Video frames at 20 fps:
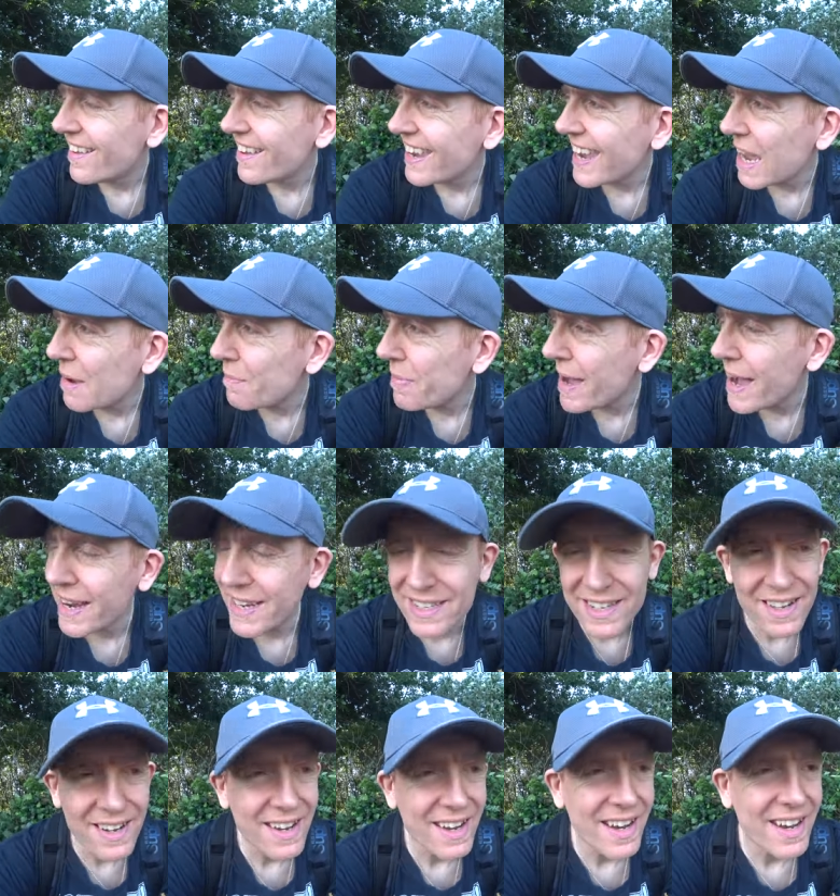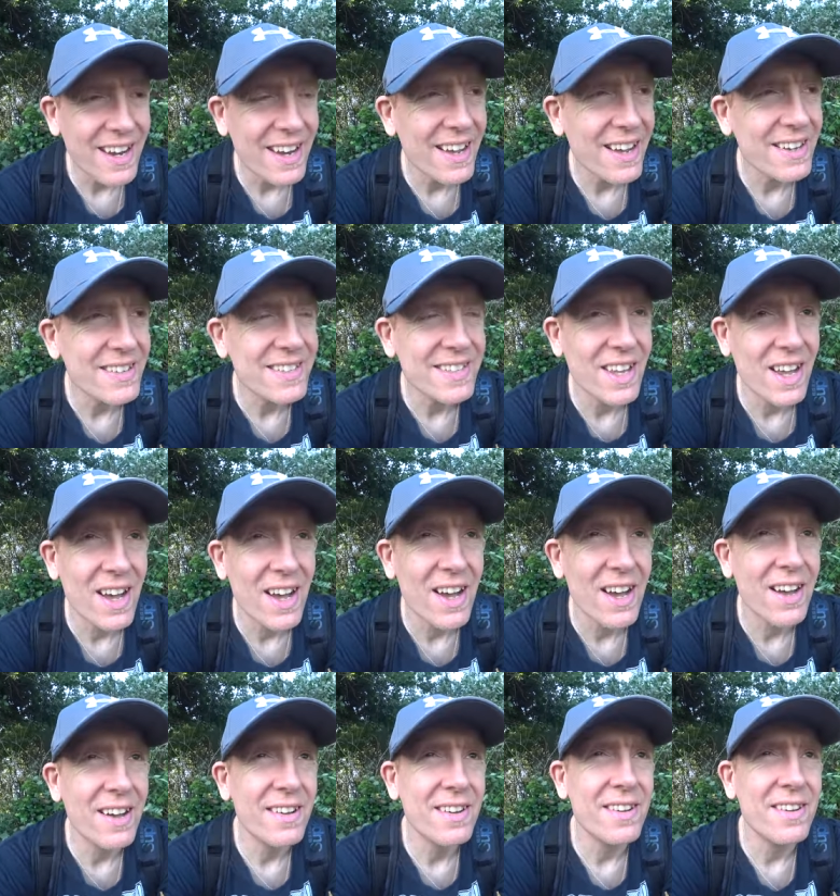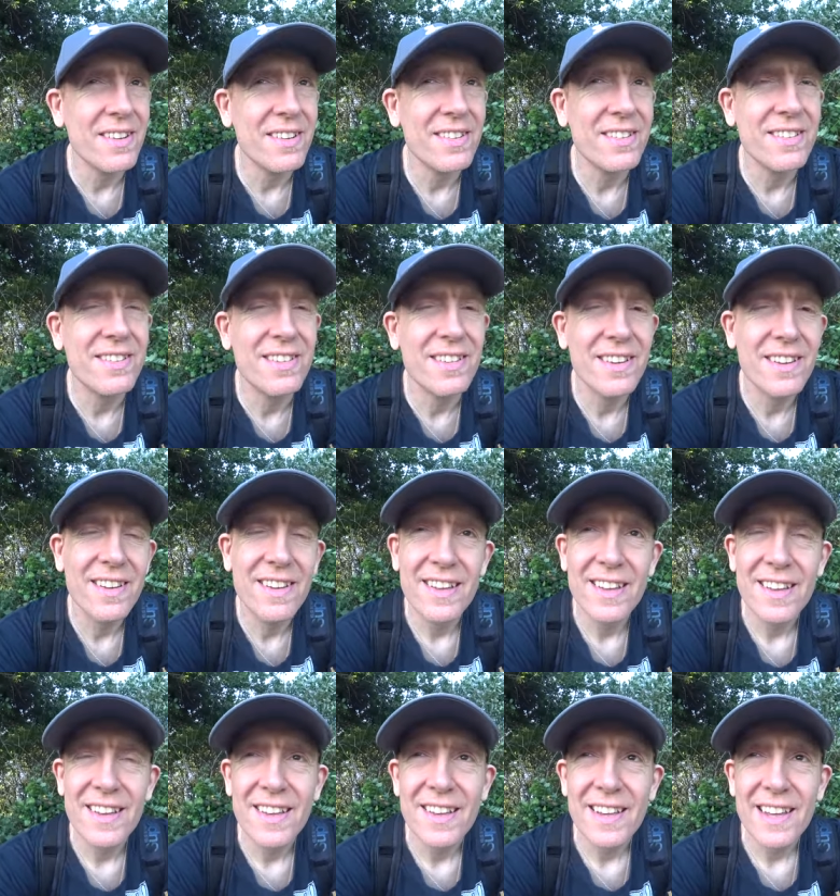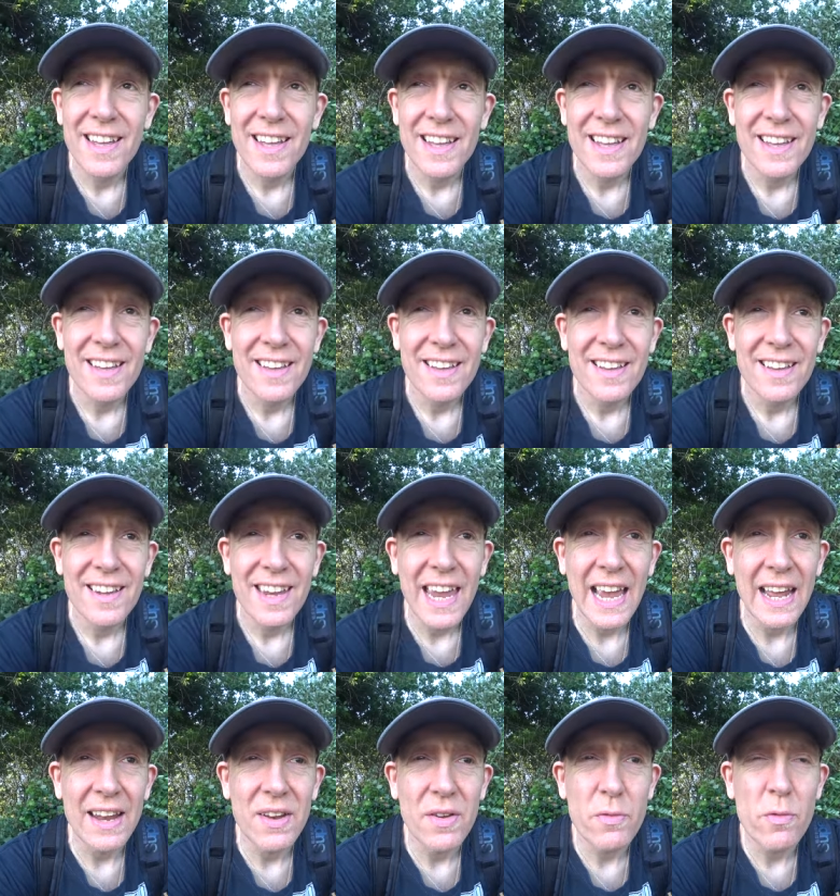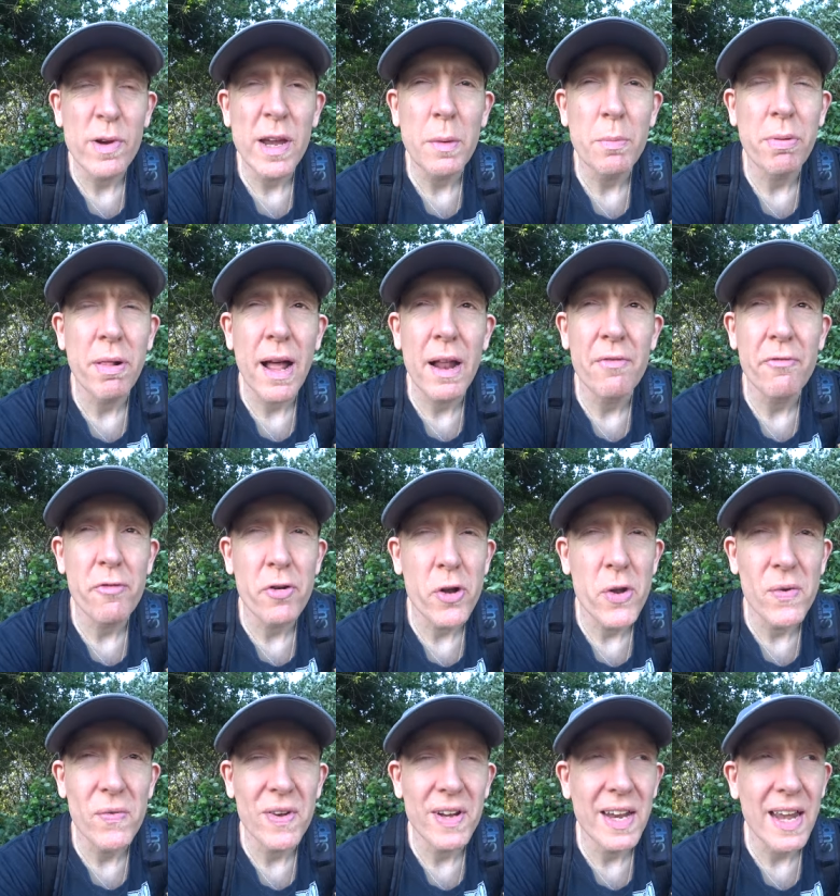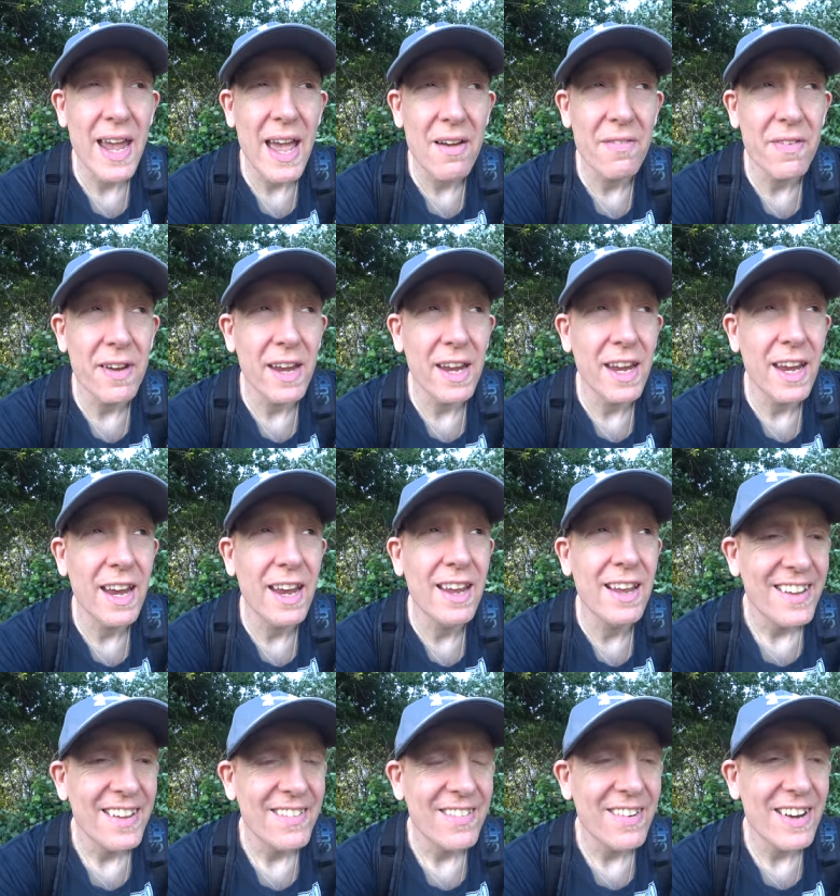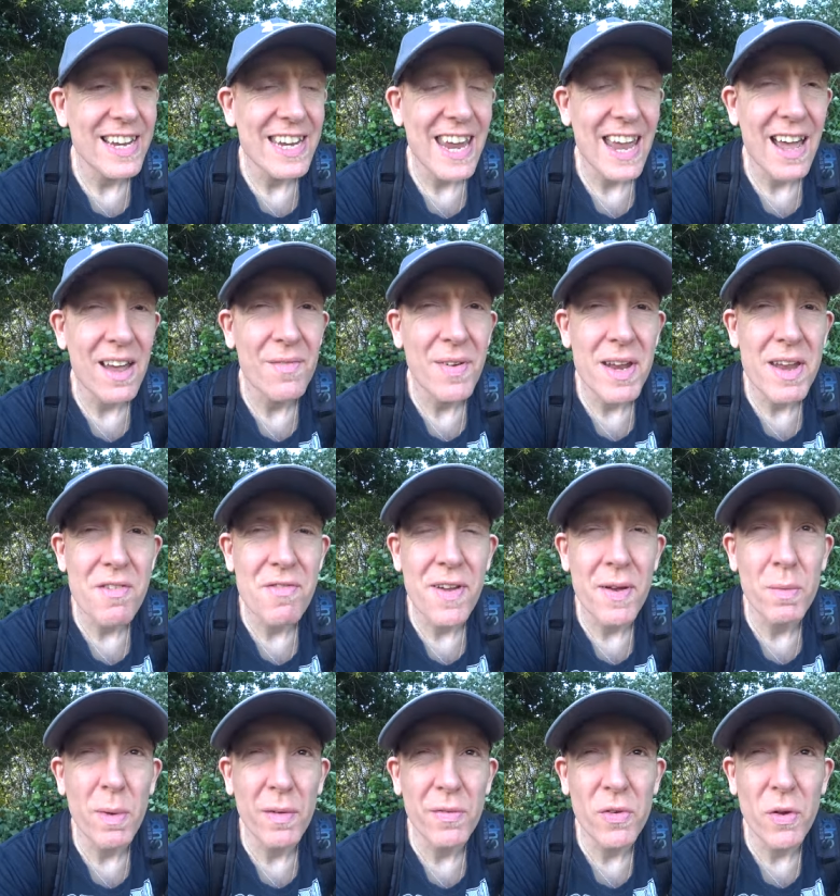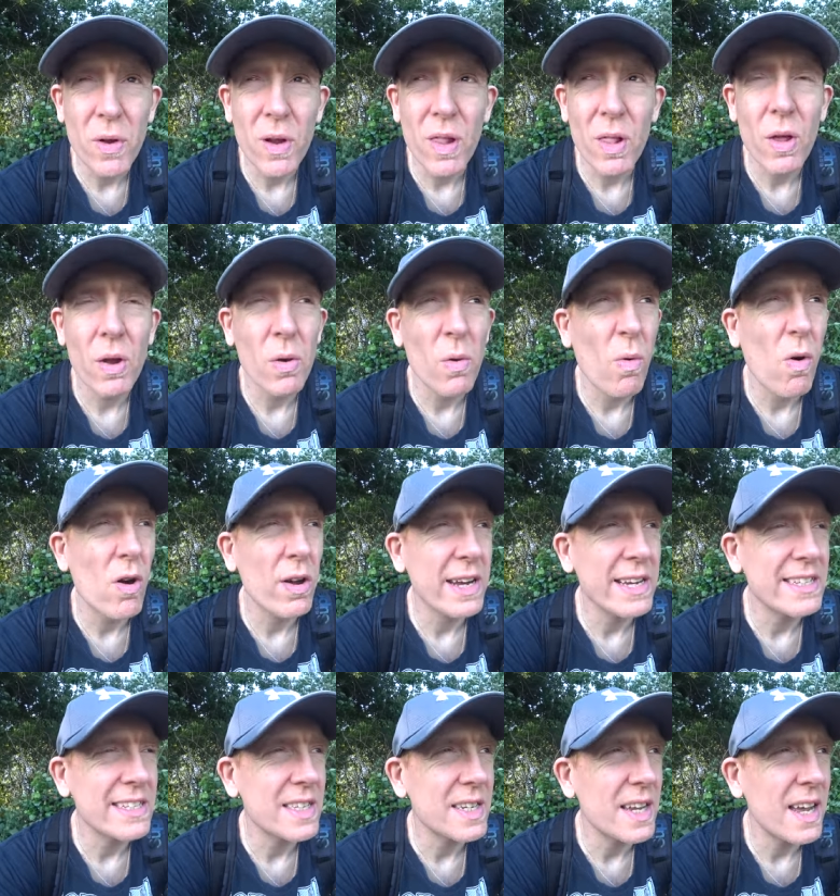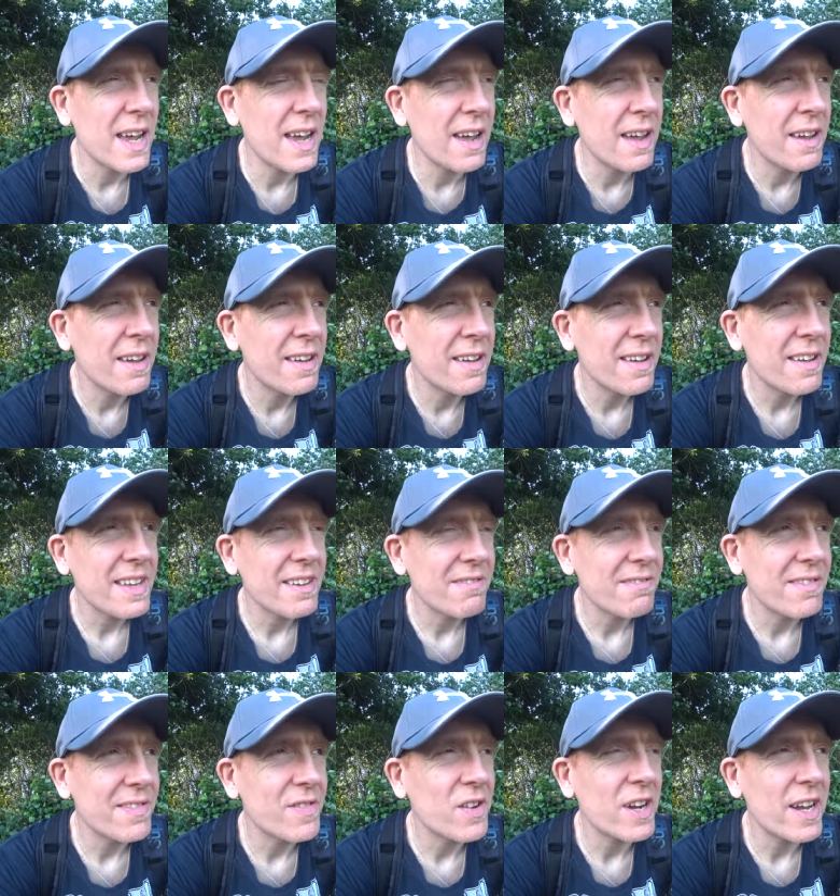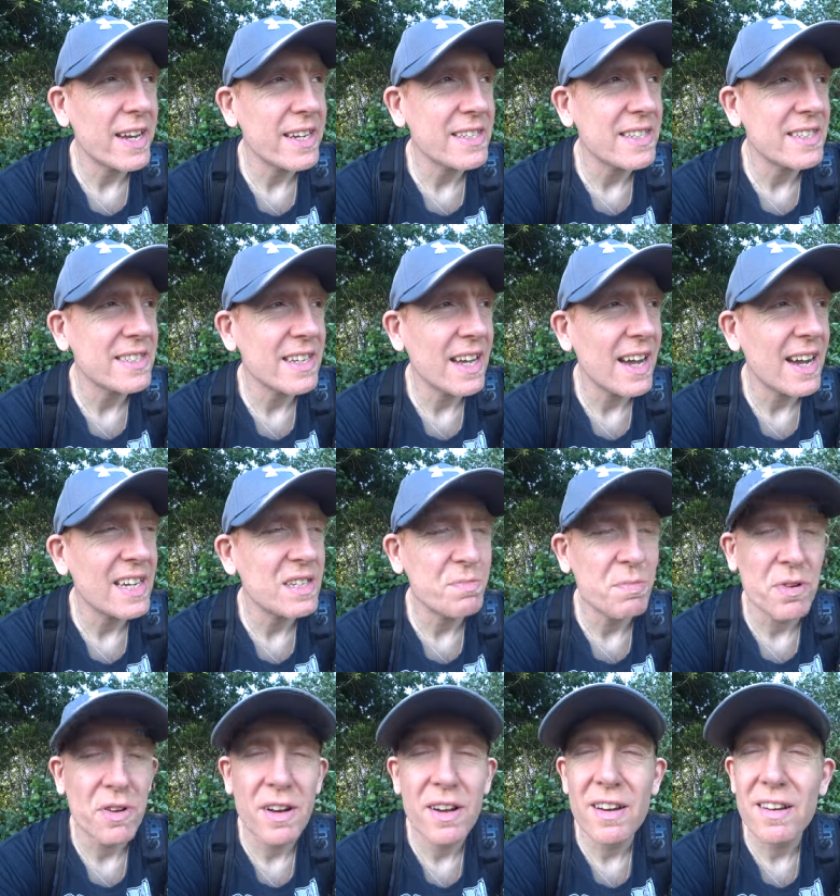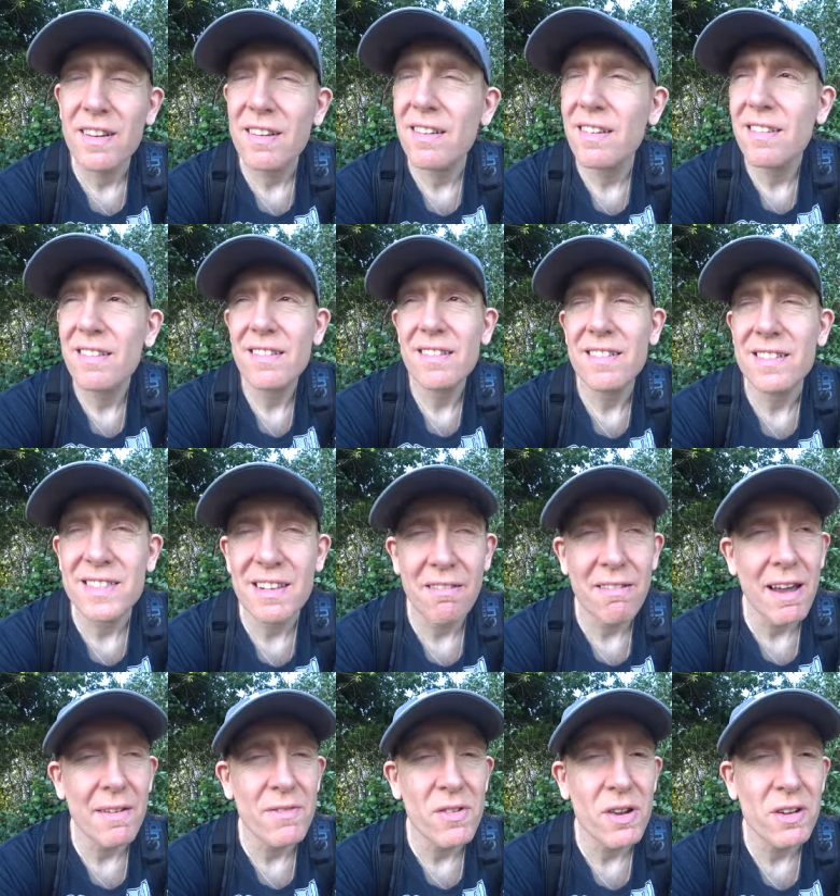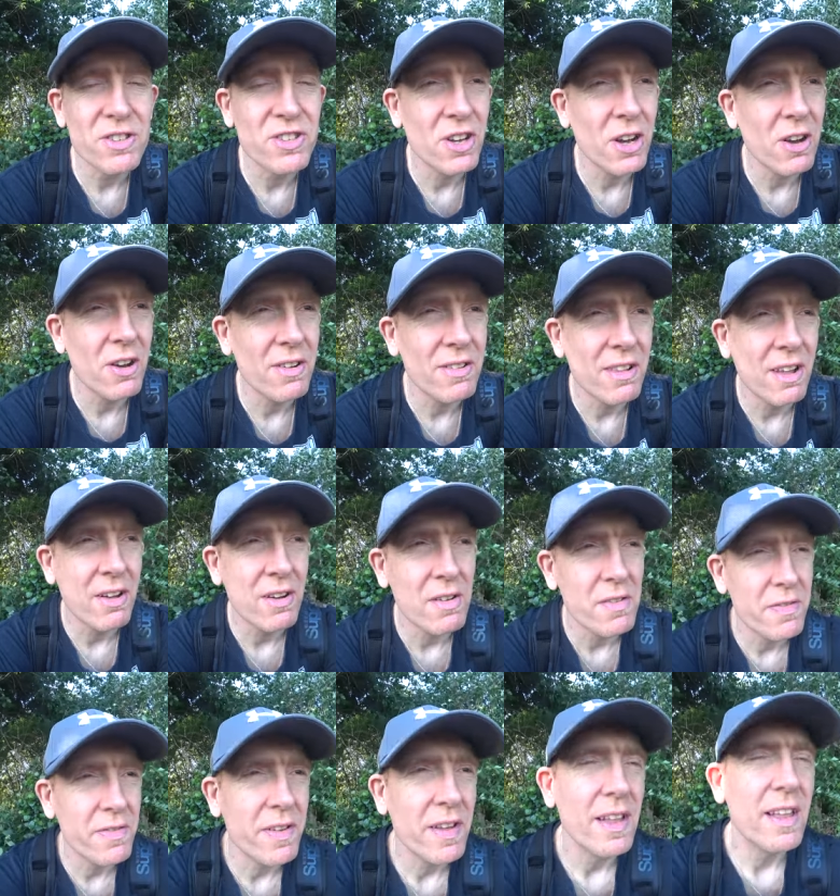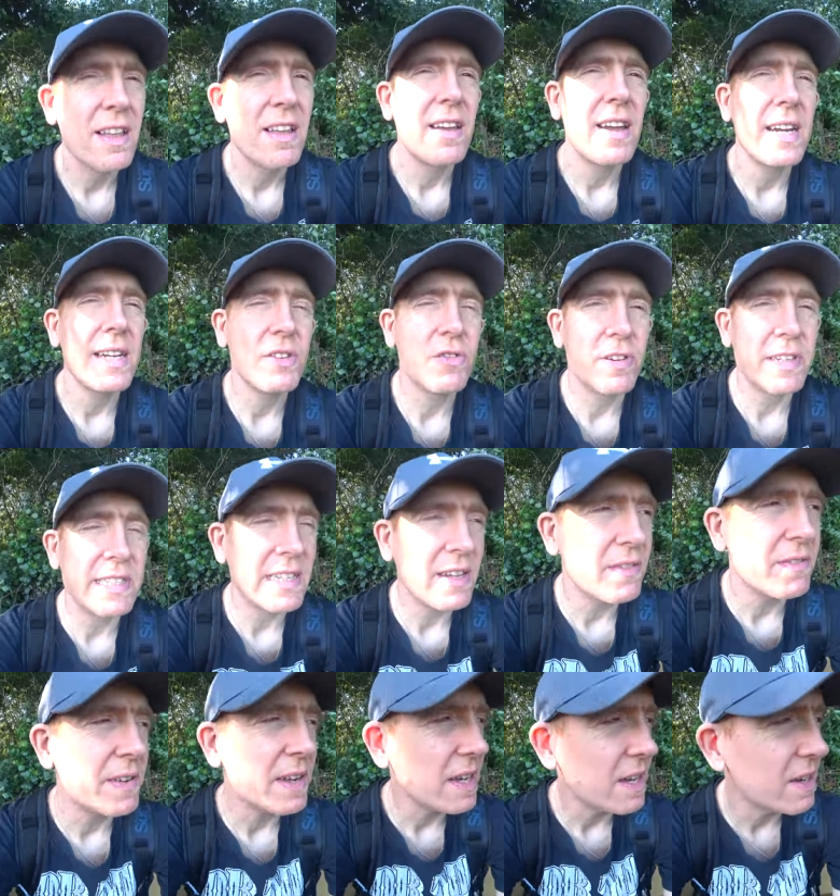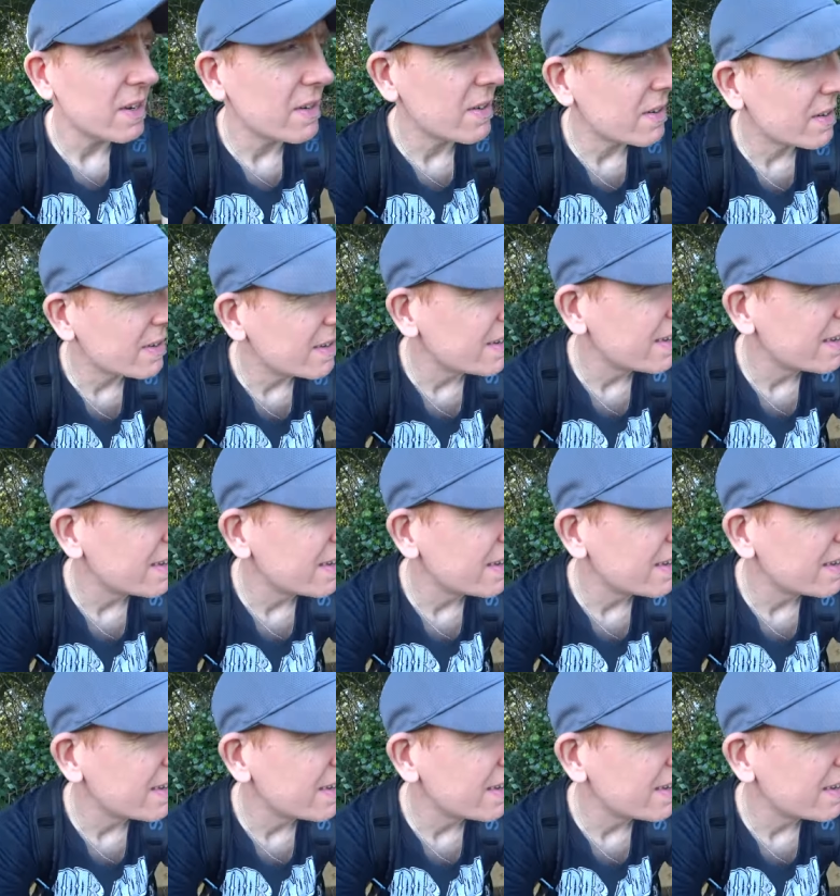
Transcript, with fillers: get back to the start and kind of replan for another day, I think. Right, yeah, if anything, we've done a lot of walking today. We've got exercise, but sorry, I've not shot a lot of interesting video.